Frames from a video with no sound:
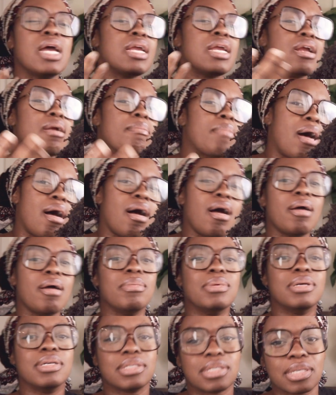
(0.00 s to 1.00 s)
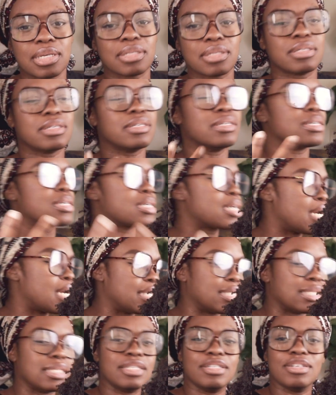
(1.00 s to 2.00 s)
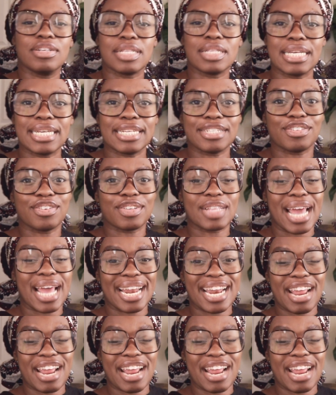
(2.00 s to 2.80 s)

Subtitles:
Your mom, your sister, your cousin, you're this, you're that.